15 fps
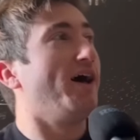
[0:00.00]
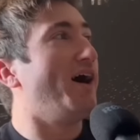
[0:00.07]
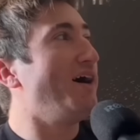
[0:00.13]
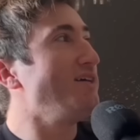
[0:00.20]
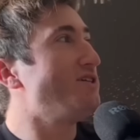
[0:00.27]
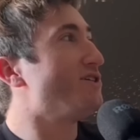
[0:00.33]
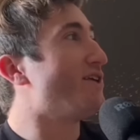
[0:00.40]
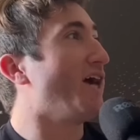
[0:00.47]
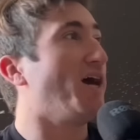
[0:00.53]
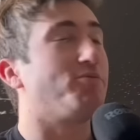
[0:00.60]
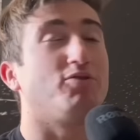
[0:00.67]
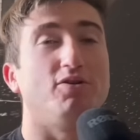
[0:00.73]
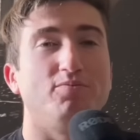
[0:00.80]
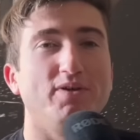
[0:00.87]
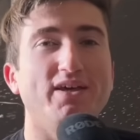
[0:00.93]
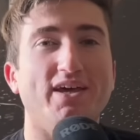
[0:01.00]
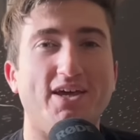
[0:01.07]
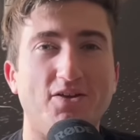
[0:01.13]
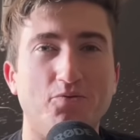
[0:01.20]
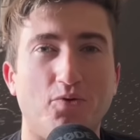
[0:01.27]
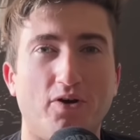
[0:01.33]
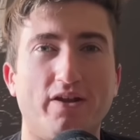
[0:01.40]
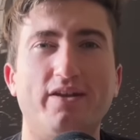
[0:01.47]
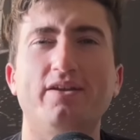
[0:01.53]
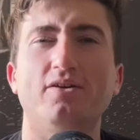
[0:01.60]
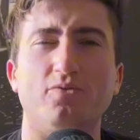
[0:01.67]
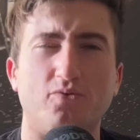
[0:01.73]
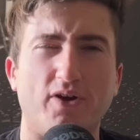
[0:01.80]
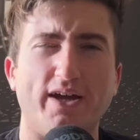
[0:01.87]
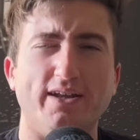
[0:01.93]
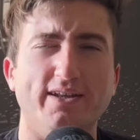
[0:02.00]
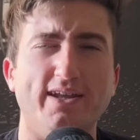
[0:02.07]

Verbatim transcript: I just happen to be in one right